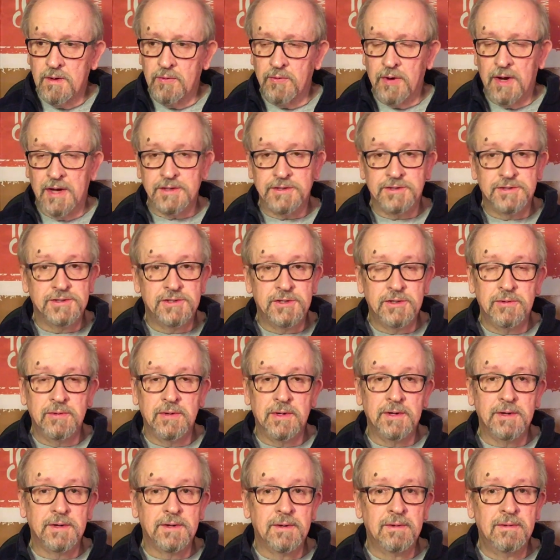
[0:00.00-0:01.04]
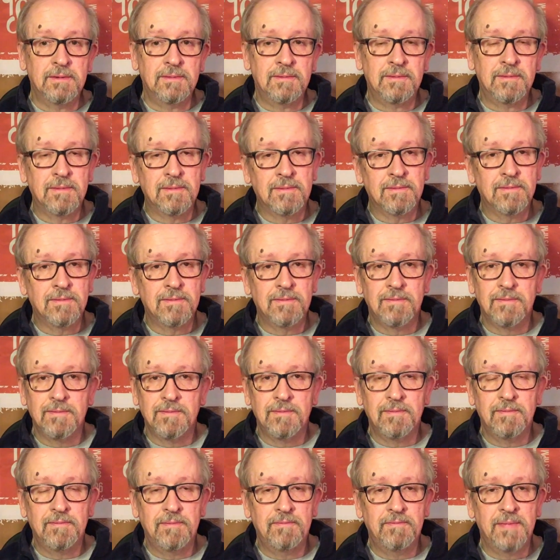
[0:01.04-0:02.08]
Rod Stewart,
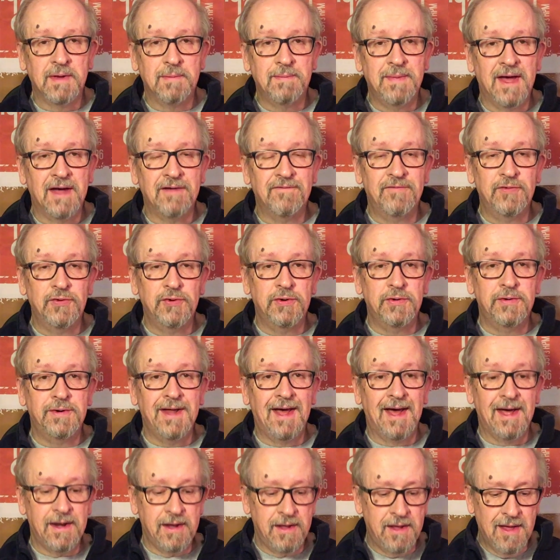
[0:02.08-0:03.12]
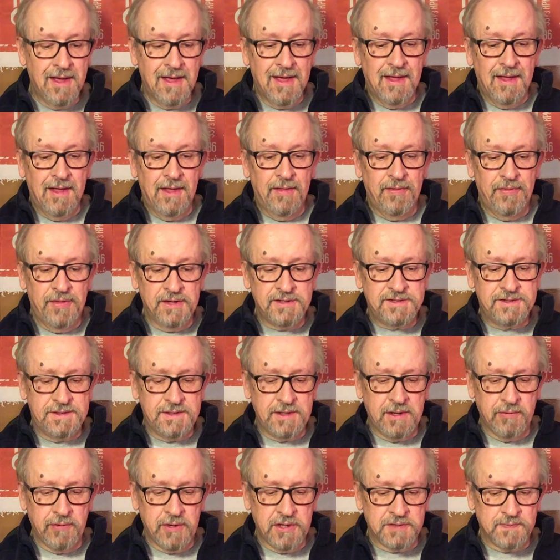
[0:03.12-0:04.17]
Big Bad Voodoo Daddy. This
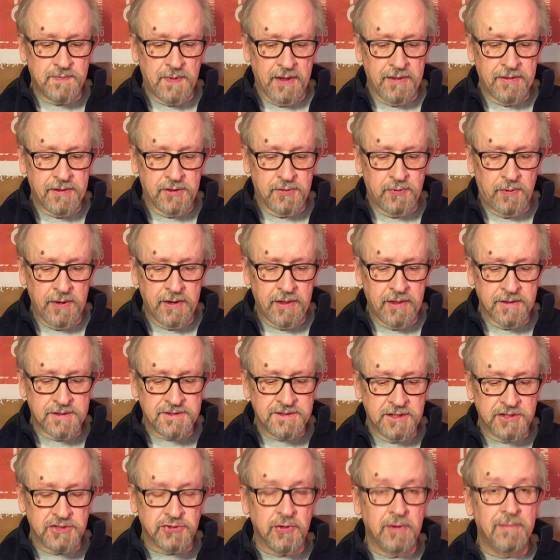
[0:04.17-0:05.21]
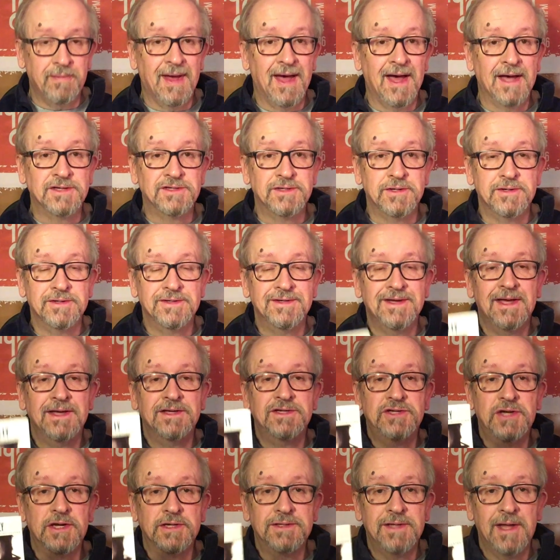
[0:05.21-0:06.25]
series by the 20th Century Masters is
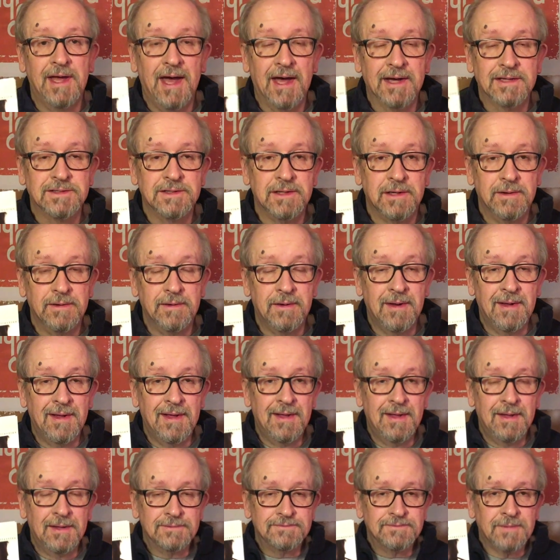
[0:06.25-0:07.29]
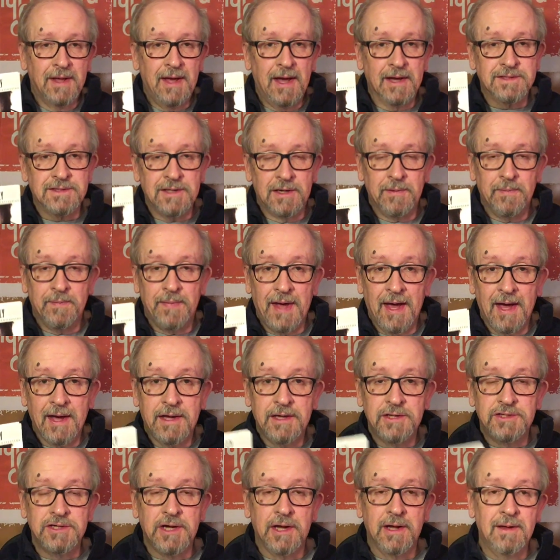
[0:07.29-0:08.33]
just excellent. Excellent
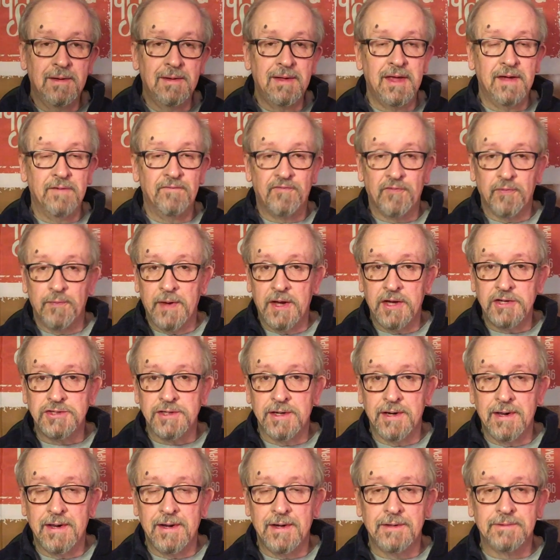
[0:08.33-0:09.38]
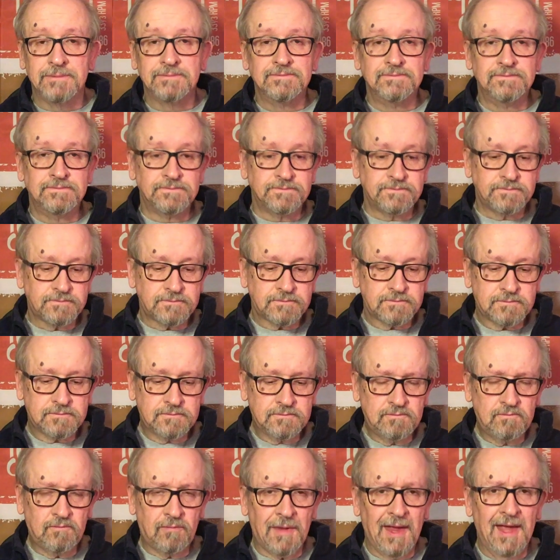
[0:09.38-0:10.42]
packaging, information in it,
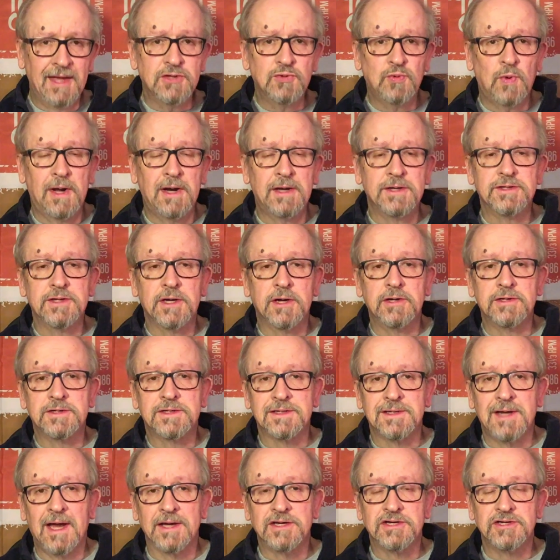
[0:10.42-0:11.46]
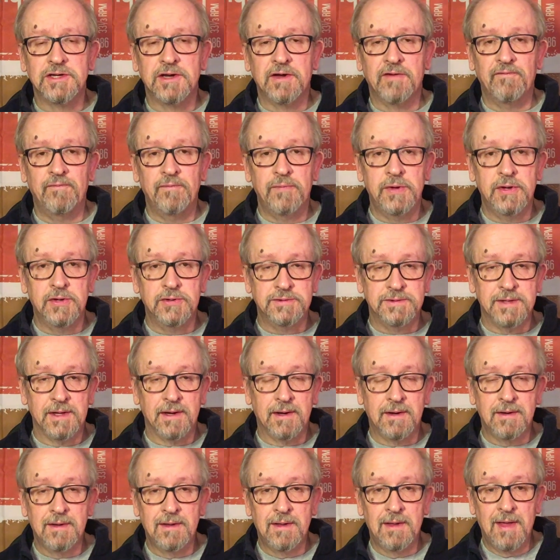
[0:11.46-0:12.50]
as well as a good selection of
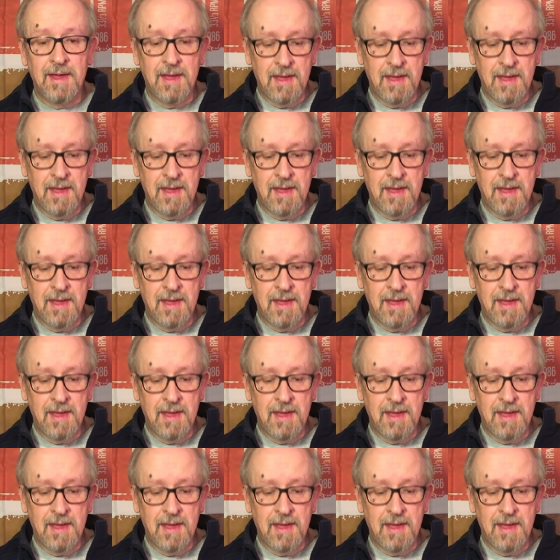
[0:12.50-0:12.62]
music.